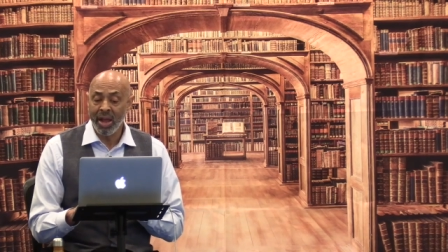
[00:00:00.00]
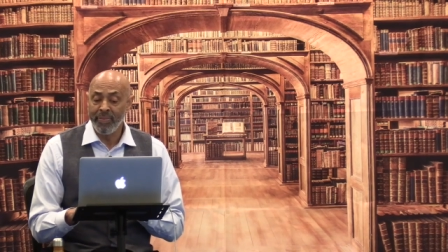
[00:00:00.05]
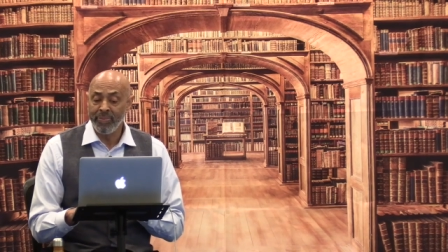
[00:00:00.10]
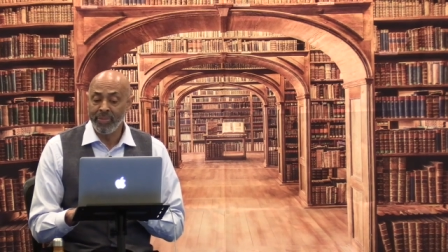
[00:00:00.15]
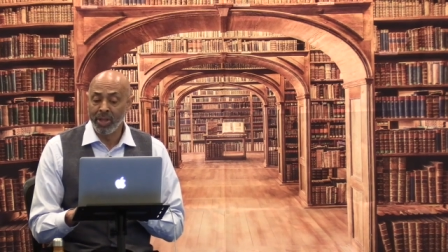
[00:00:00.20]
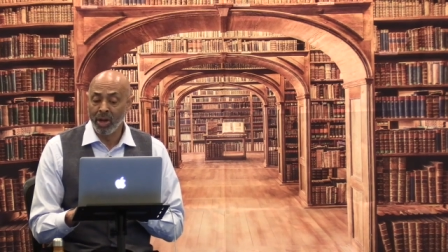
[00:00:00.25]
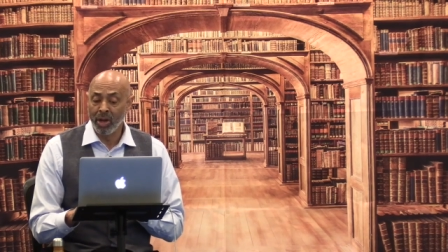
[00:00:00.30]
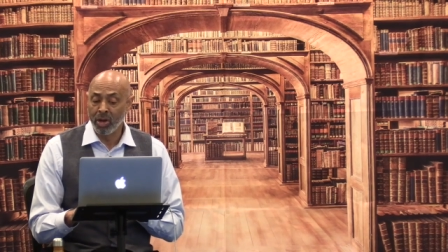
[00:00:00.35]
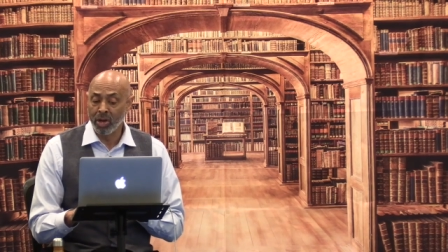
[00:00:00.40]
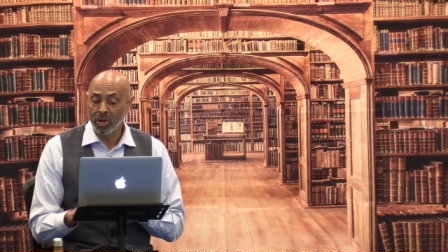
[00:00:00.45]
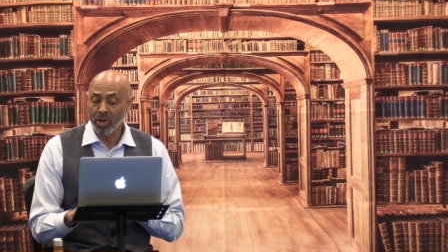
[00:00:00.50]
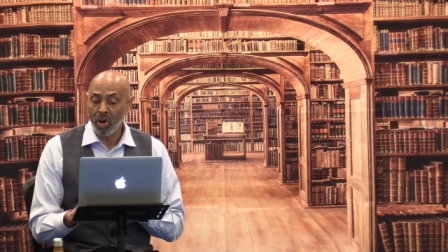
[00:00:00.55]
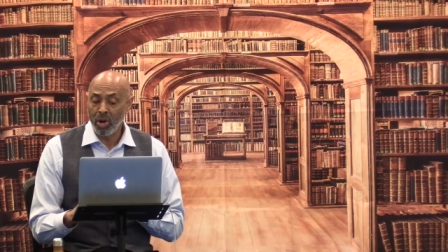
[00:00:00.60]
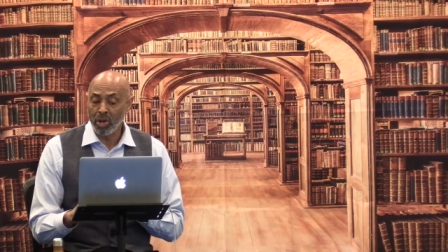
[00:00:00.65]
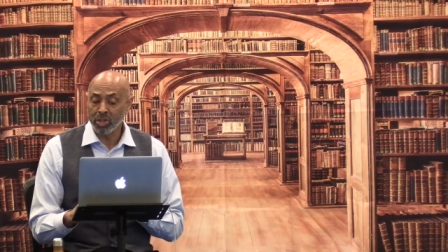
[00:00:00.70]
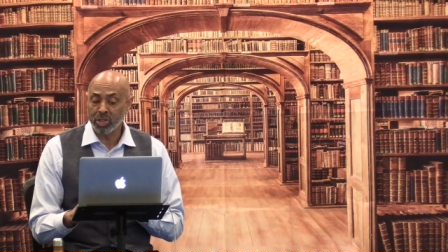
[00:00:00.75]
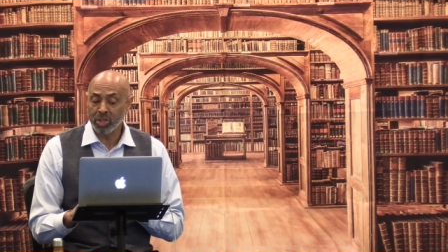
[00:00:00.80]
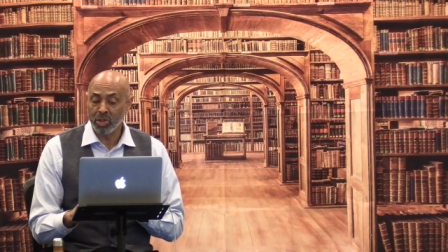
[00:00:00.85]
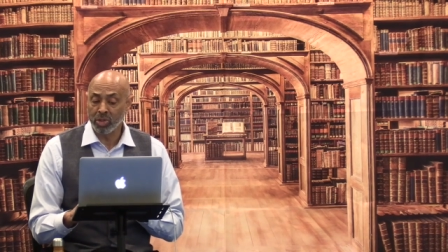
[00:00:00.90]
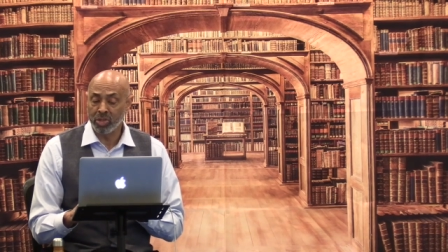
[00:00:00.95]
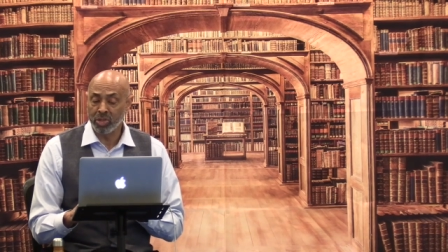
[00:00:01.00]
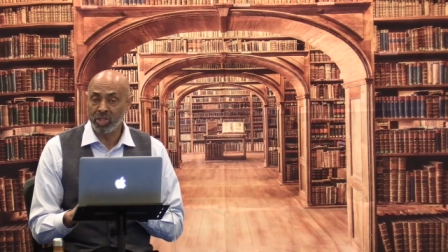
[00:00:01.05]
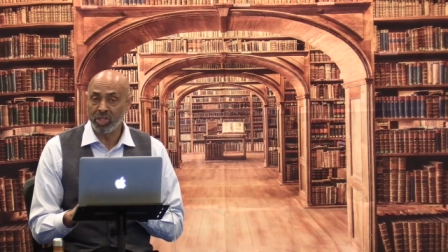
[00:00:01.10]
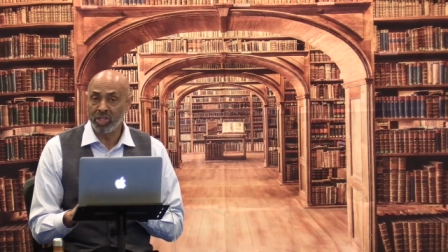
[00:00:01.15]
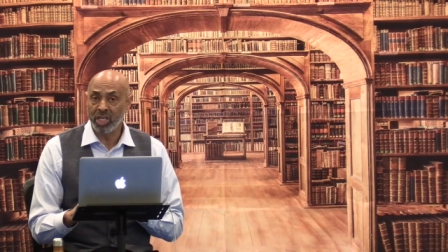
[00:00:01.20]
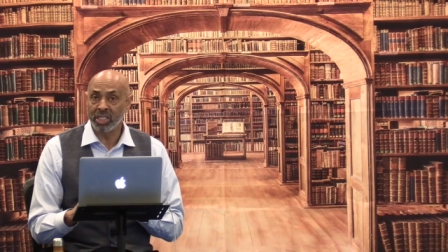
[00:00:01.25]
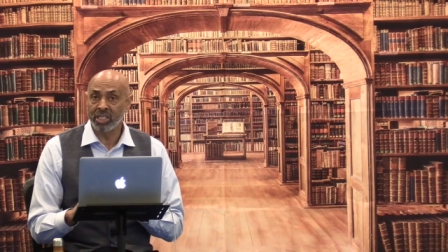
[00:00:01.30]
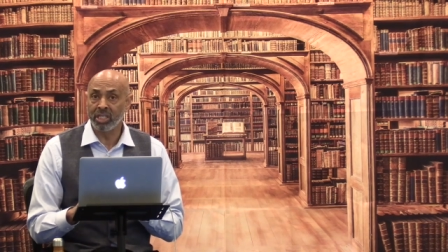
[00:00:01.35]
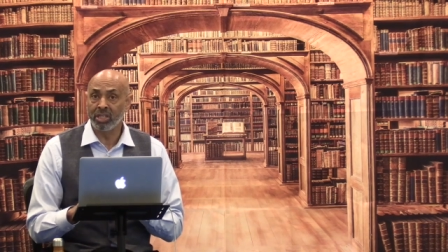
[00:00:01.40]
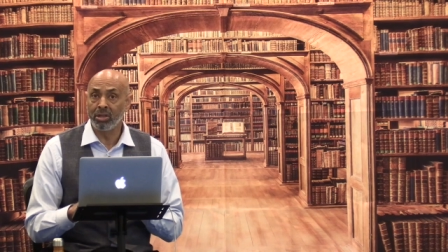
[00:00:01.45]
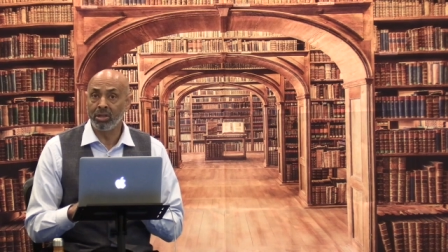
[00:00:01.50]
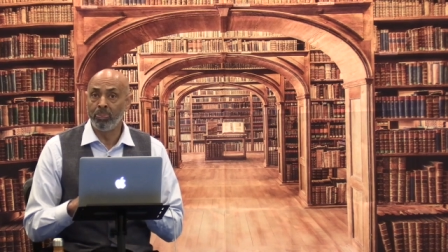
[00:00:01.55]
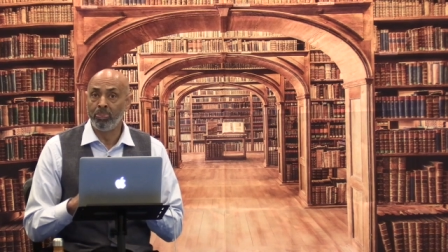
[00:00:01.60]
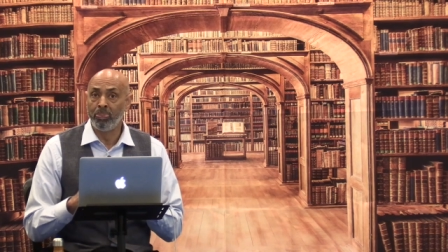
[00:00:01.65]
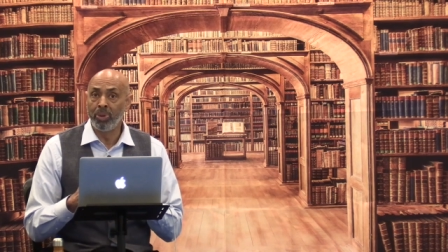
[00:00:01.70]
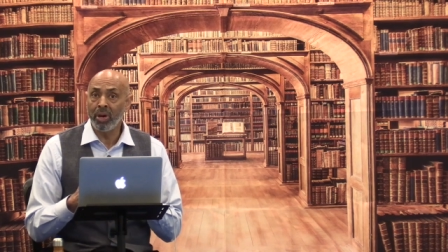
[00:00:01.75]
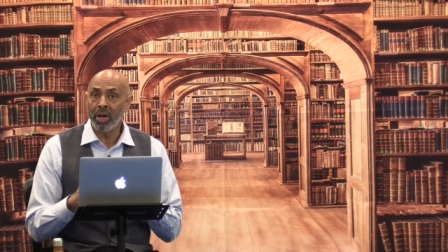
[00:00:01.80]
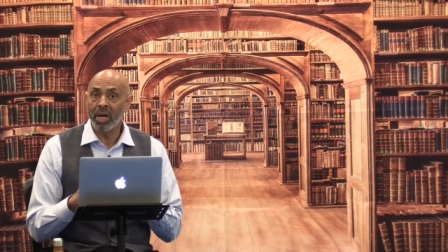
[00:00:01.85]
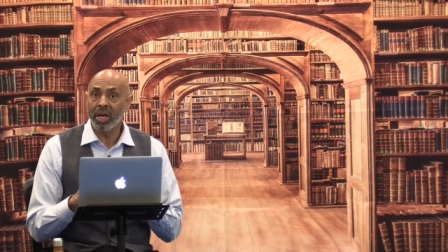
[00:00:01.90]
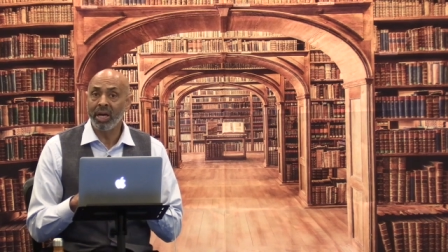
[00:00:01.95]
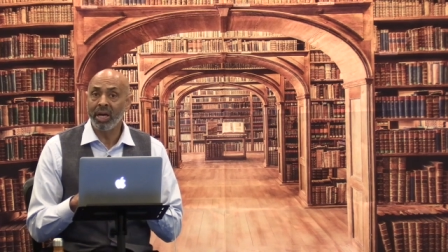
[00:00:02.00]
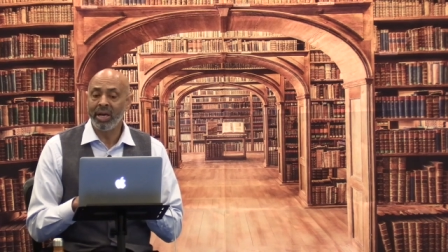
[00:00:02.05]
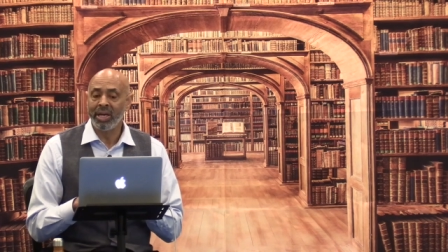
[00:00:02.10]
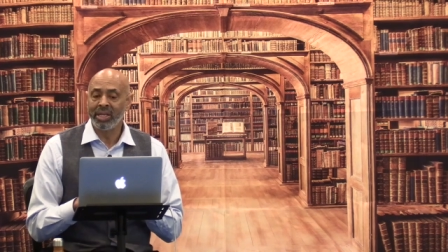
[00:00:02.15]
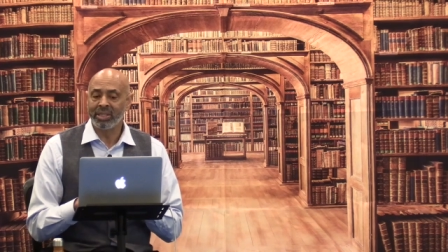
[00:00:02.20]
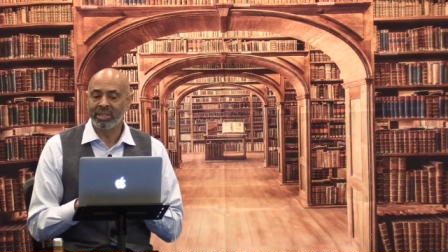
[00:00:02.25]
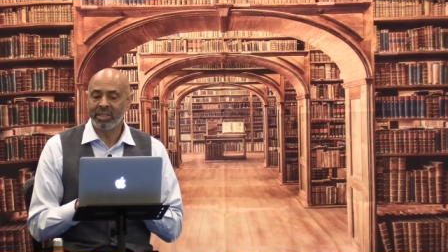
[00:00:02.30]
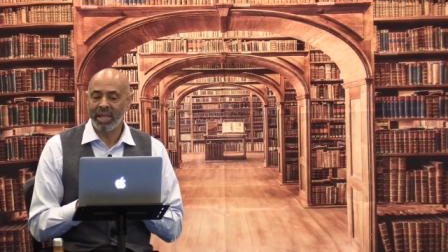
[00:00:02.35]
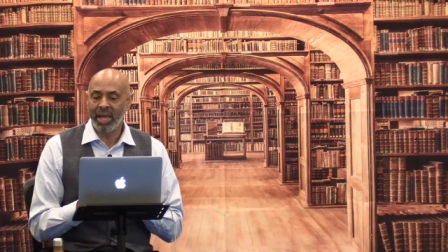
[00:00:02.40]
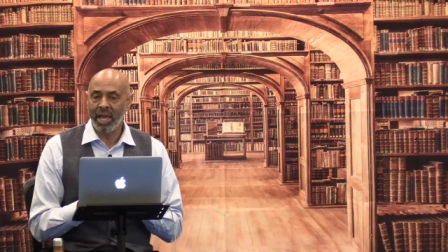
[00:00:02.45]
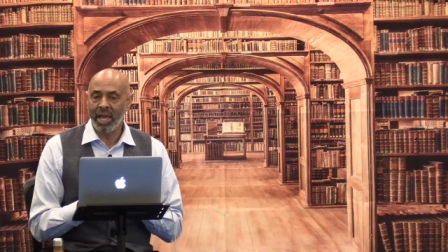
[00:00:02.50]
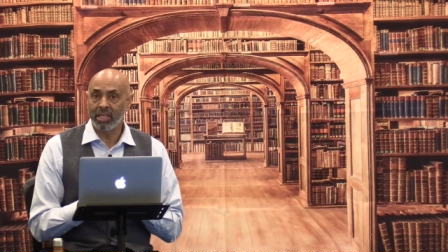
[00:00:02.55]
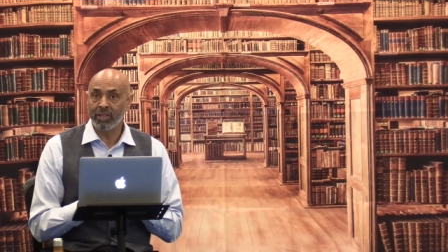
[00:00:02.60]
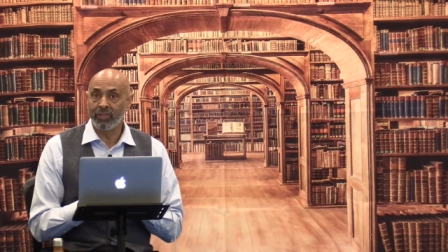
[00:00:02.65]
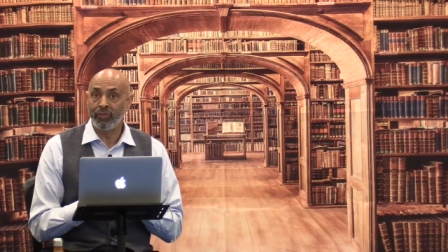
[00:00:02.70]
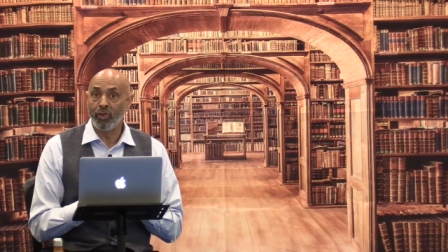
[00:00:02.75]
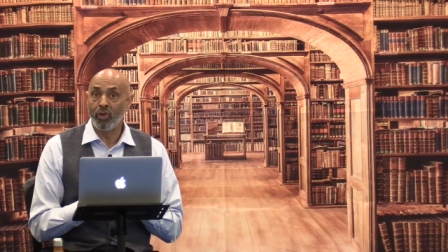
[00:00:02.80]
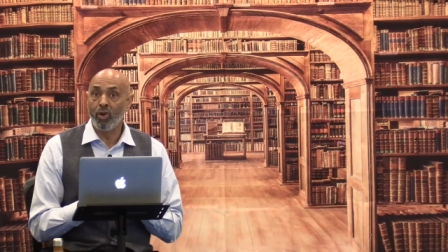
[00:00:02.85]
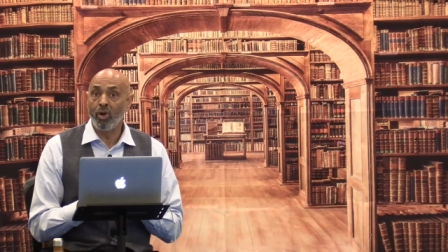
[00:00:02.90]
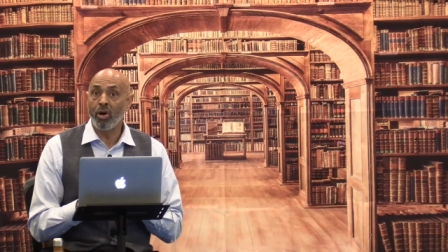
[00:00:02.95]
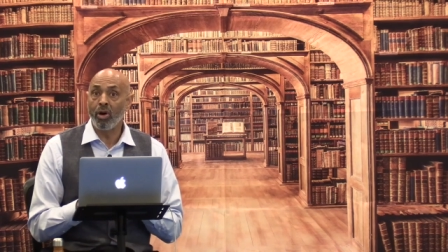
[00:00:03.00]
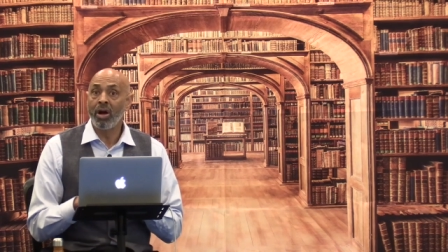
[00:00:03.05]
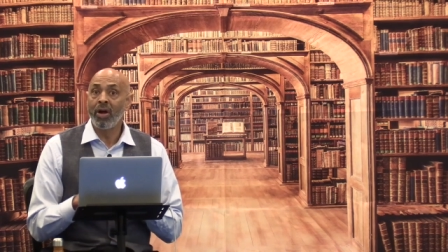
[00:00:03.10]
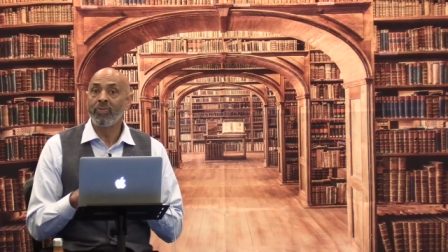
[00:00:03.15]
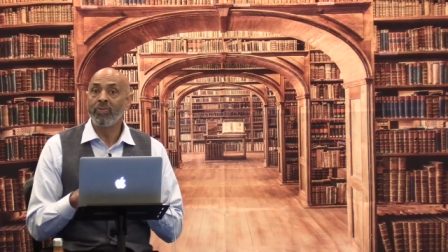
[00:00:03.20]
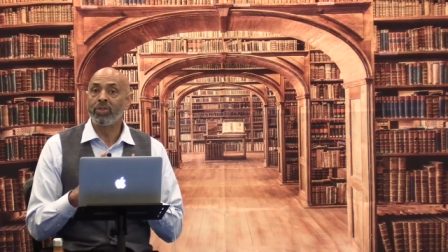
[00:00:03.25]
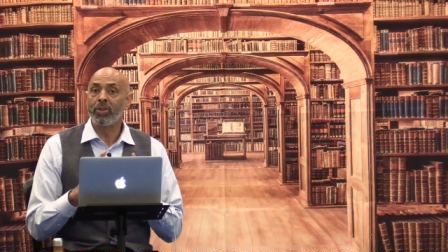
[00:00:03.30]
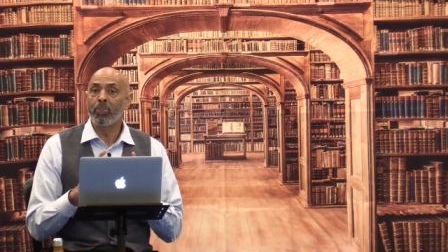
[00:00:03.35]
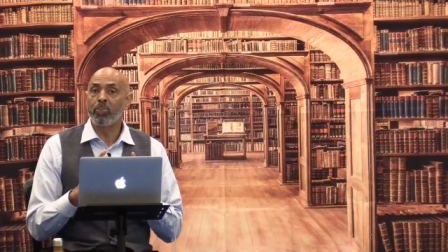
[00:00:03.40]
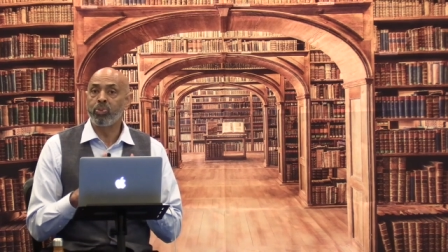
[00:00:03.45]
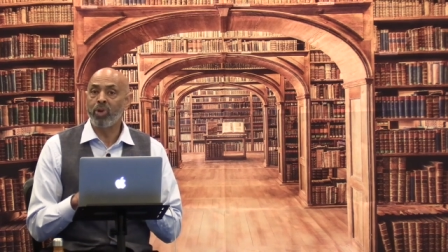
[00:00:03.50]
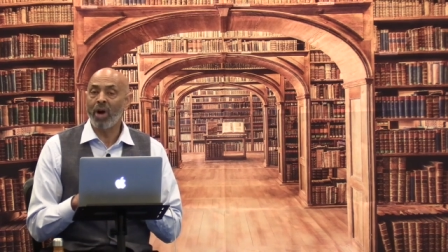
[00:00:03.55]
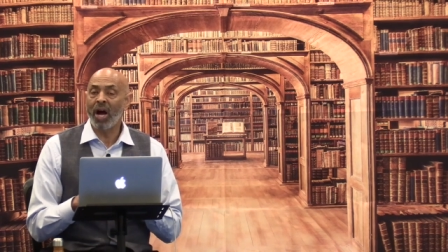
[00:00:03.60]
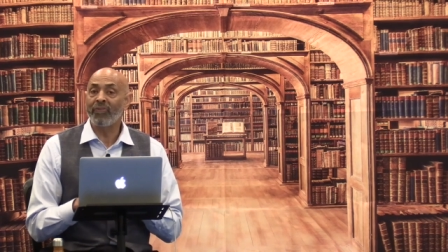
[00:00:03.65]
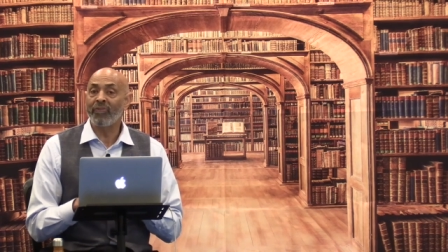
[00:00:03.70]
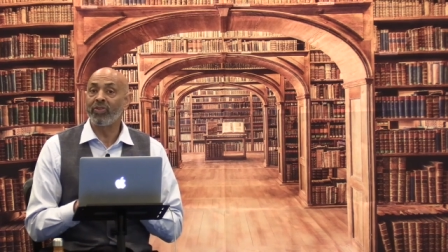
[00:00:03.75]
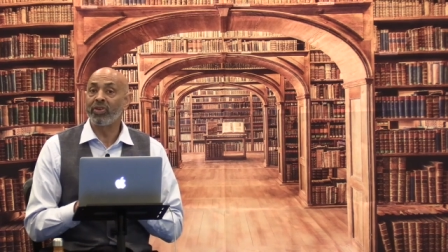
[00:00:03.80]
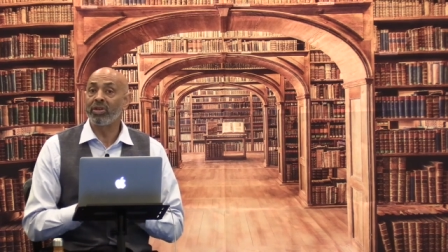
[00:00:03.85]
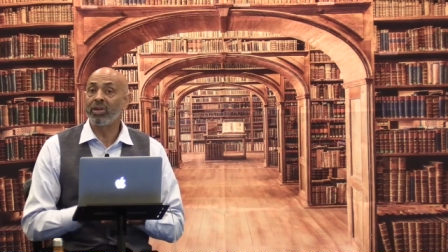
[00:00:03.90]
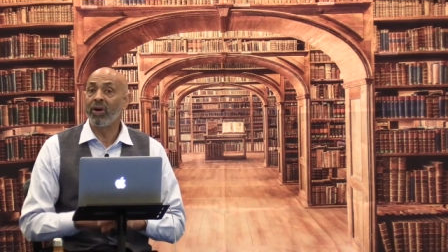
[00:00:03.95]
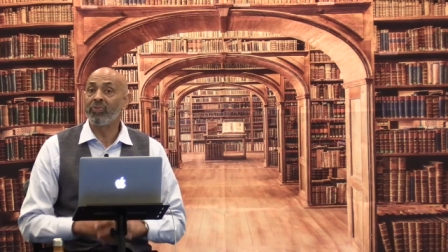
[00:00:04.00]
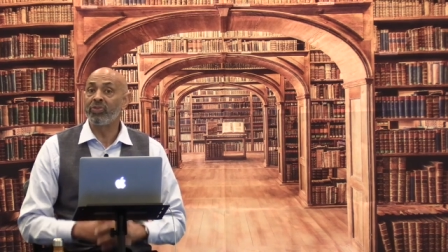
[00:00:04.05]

could also suggest that the book stands for the prophet of the